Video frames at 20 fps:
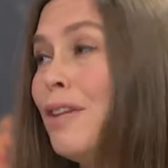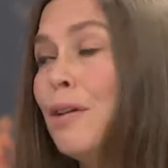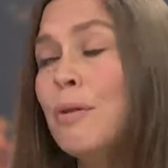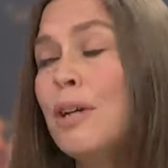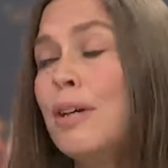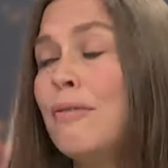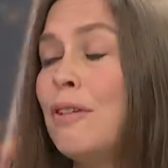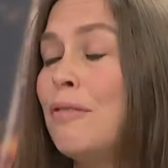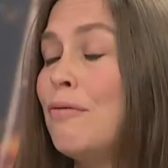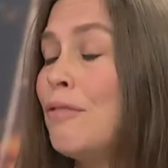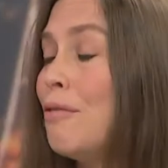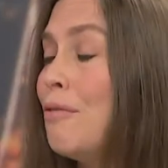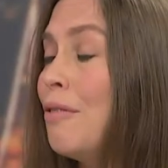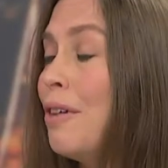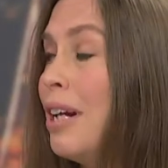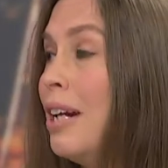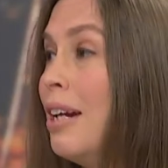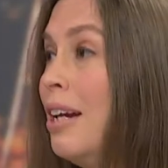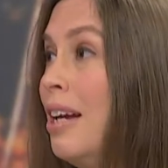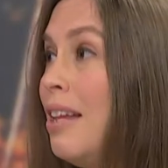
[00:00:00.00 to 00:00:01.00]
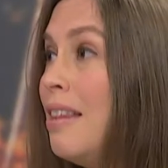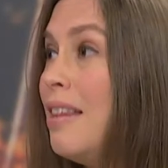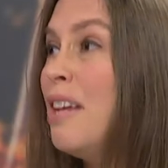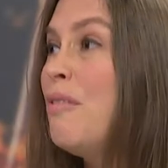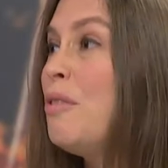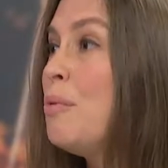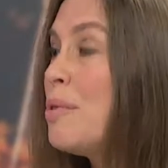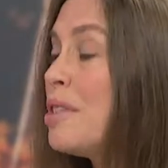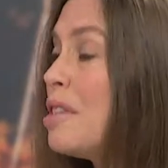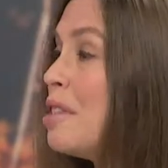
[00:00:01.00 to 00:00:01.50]
were given it for free, than
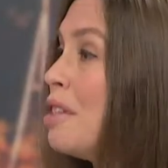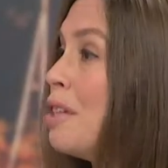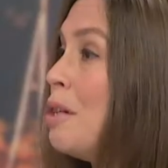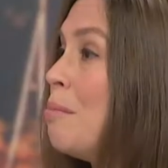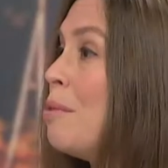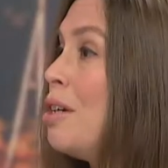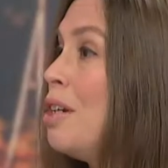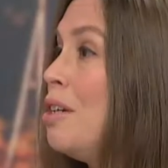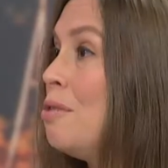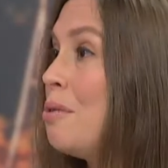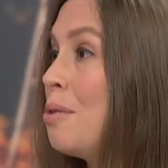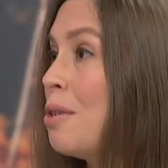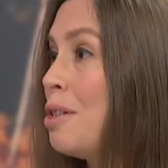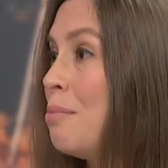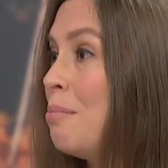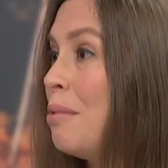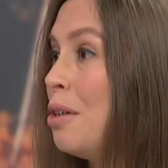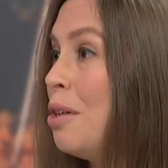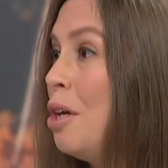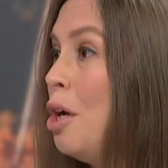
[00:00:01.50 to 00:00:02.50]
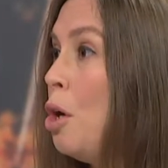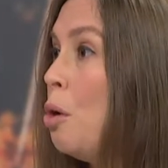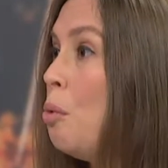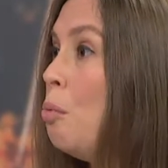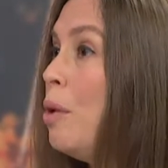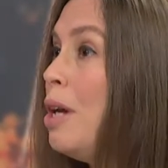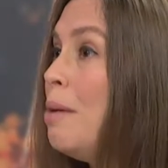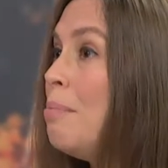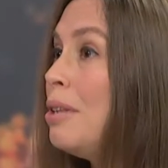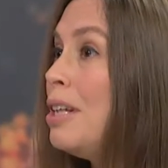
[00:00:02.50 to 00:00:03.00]
if it was a celebrity endorsement.
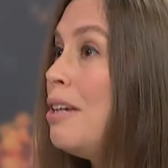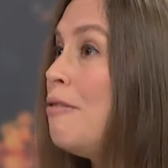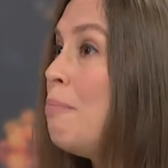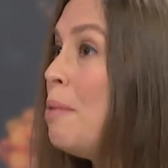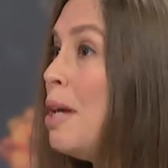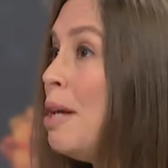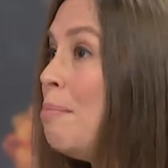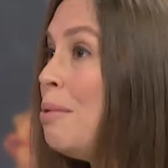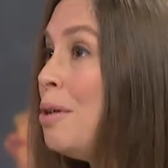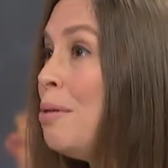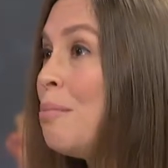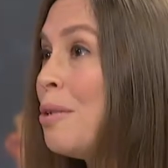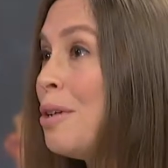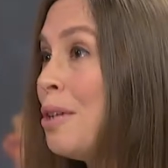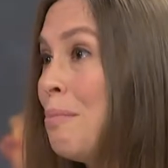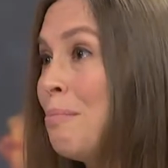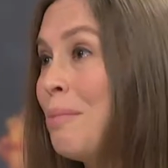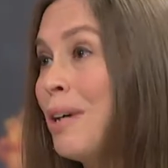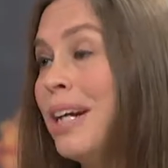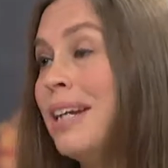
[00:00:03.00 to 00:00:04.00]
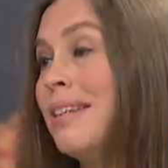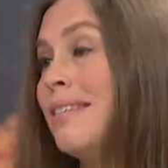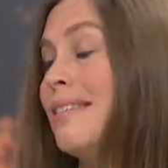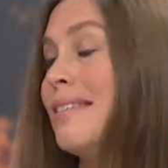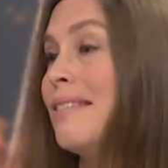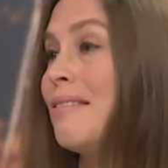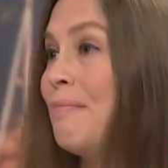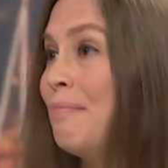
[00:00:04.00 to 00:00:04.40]
We believe people more than brands.